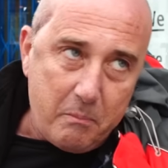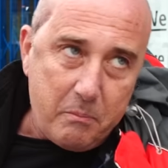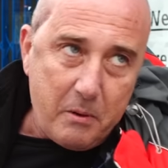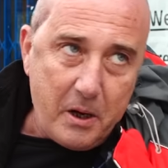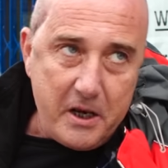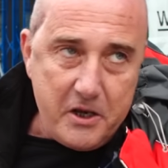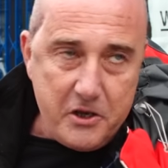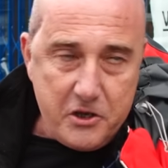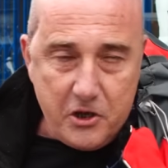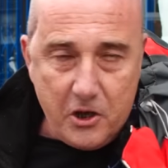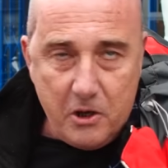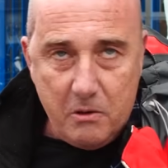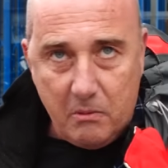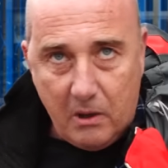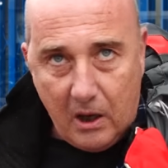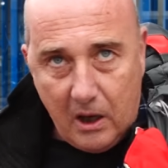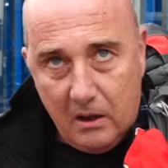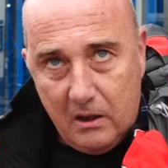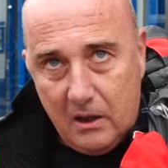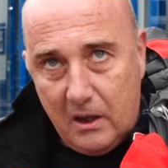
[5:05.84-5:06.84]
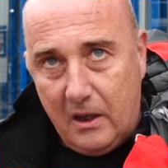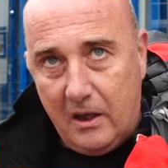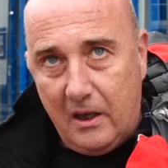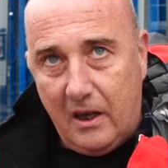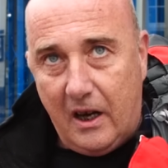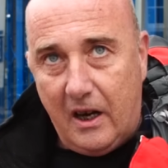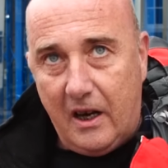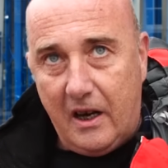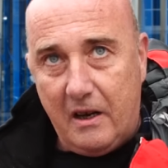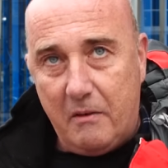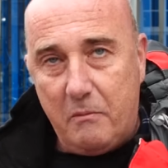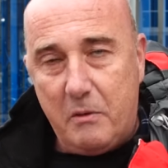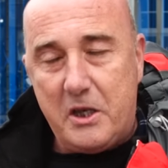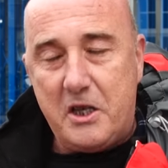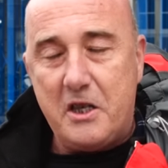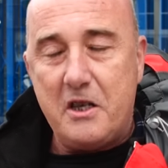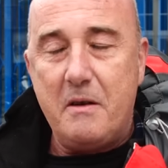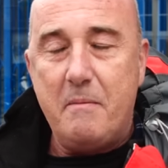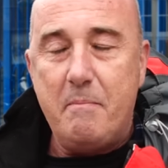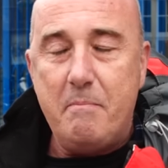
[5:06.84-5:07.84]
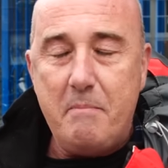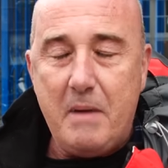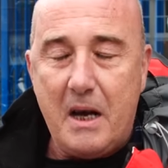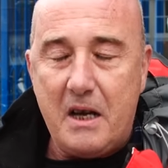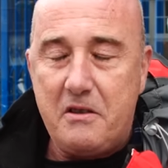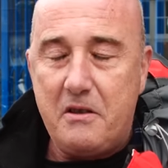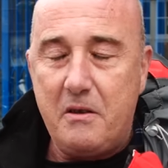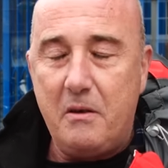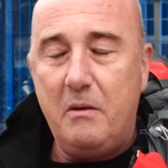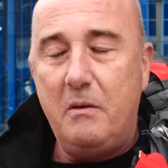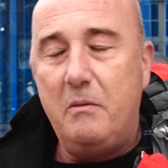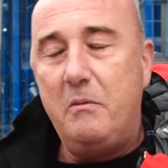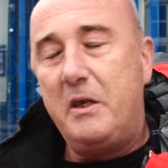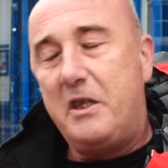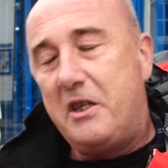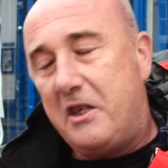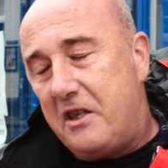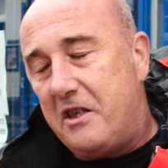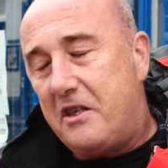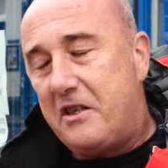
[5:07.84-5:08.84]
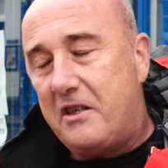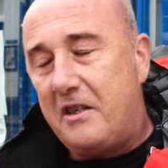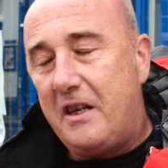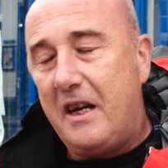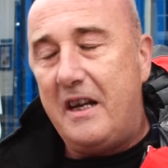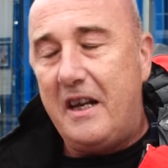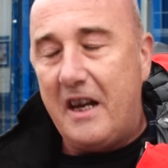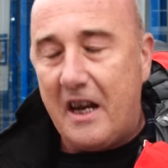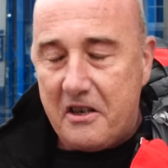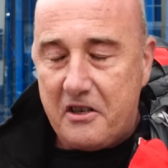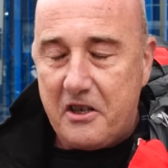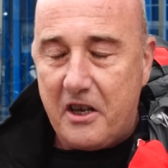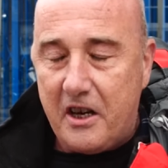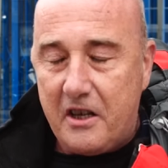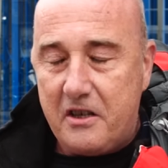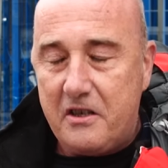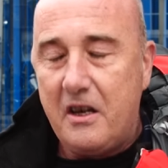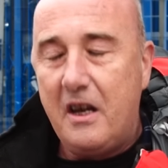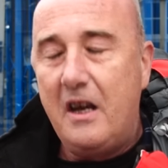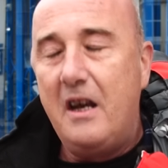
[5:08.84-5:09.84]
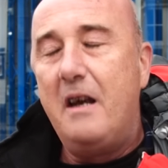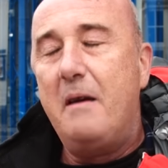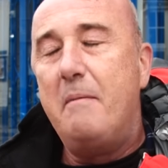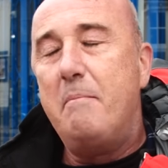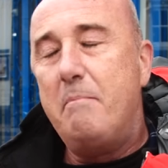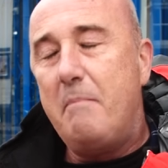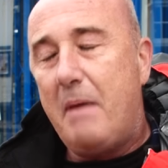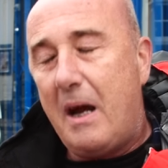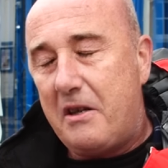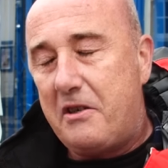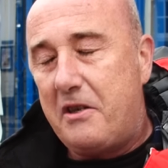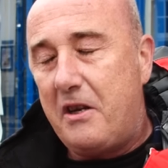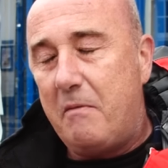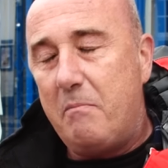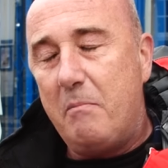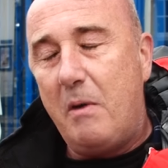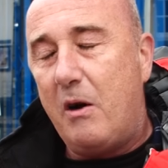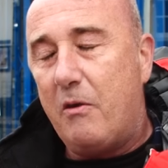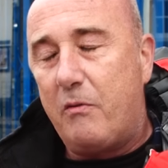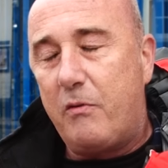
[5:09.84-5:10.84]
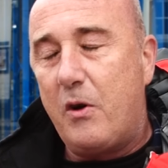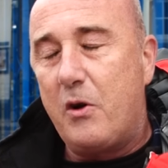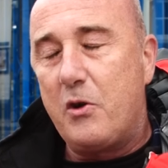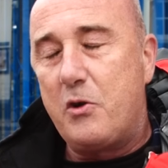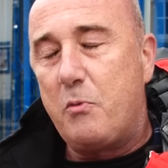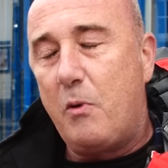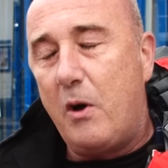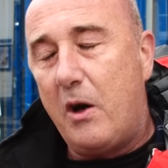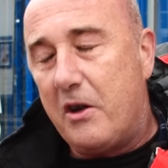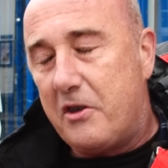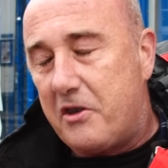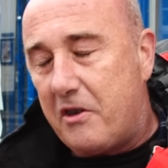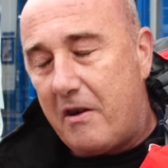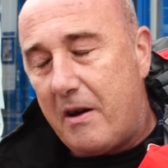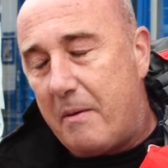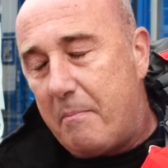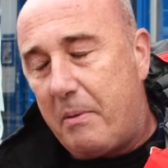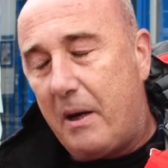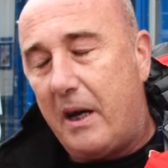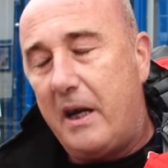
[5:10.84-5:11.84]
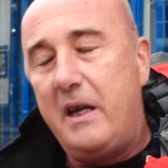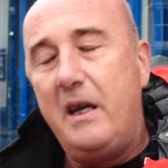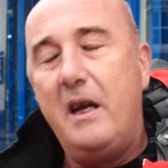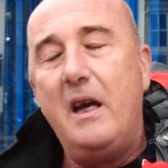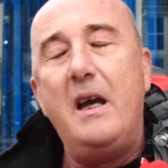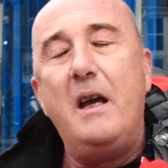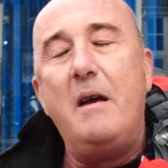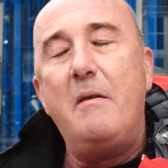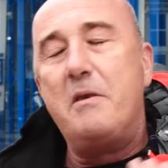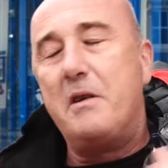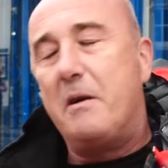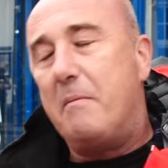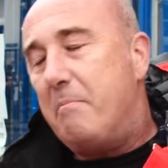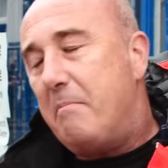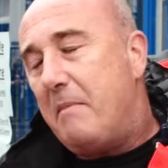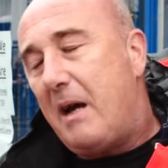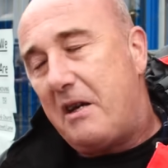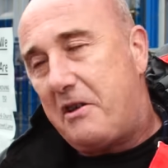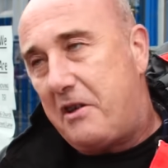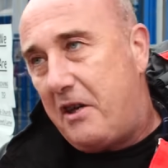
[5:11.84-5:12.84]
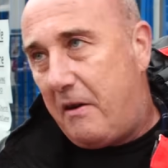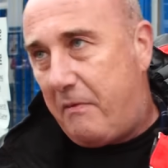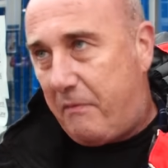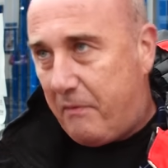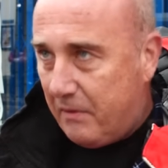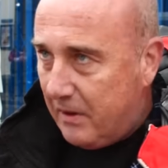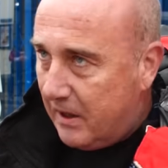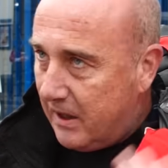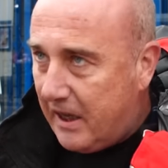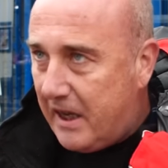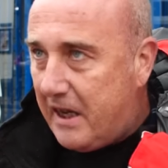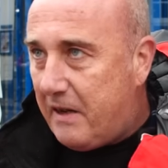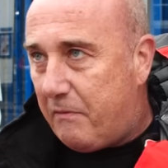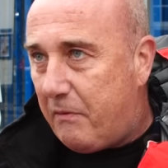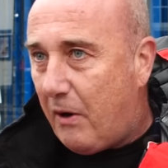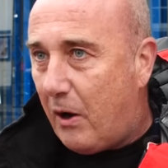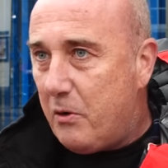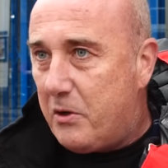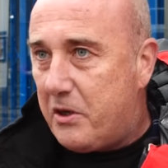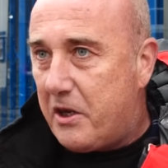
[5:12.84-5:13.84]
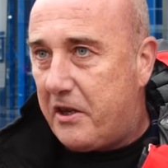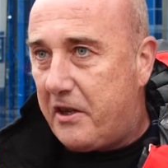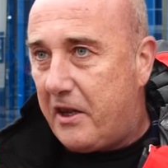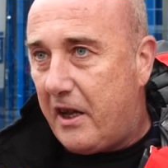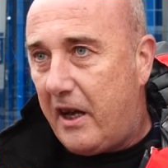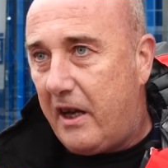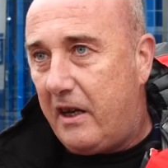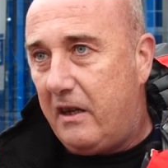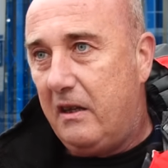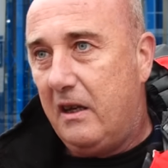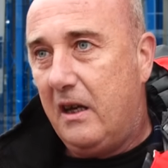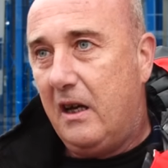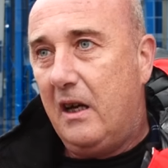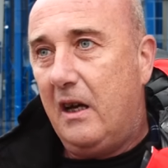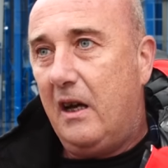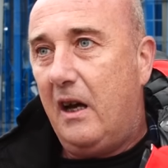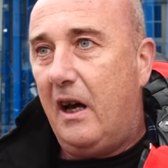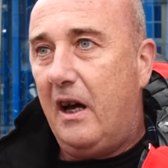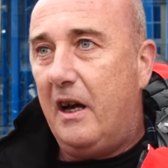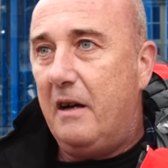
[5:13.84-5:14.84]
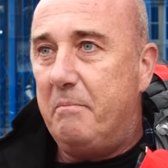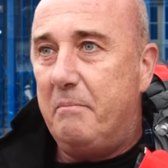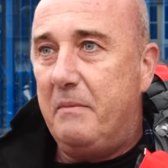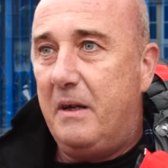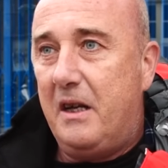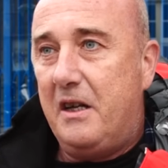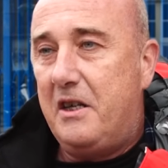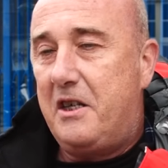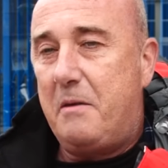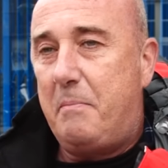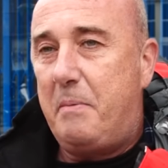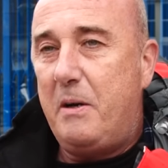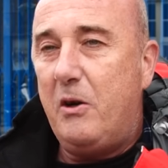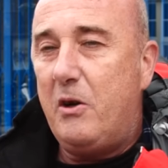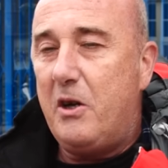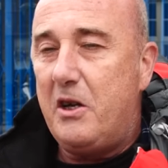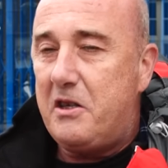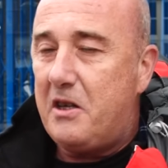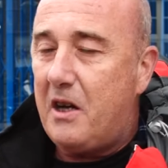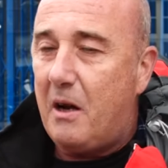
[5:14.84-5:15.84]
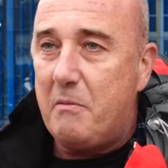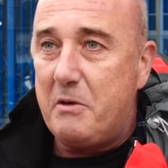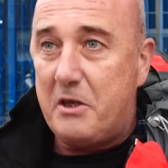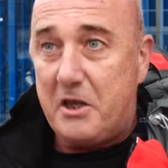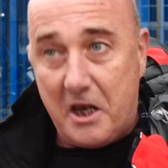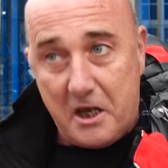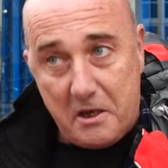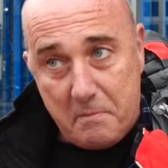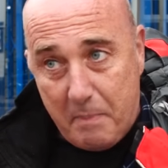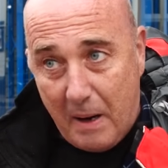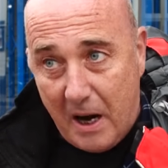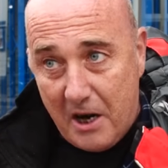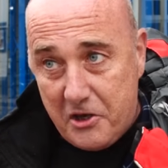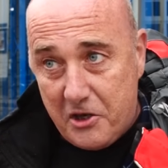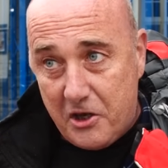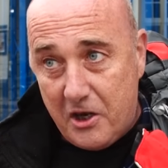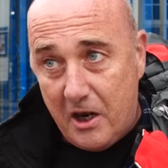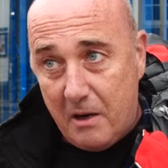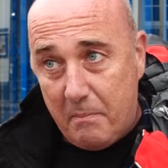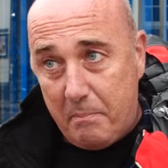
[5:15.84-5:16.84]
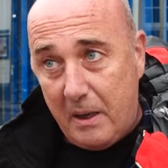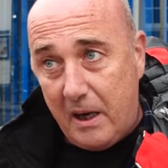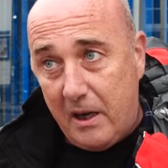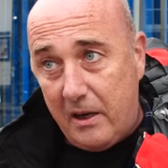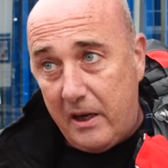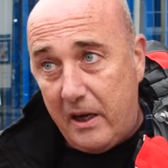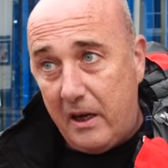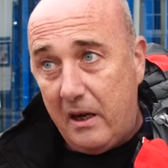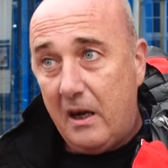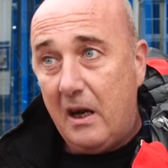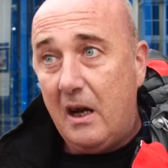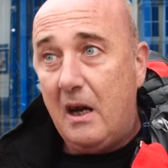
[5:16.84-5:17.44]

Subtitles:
brain tumour, which is in Essex, massive, Marc Francois, our MP. Right. It was a massive Leave voter mm-hmm. thing. To be honest, I was dispassionate about it.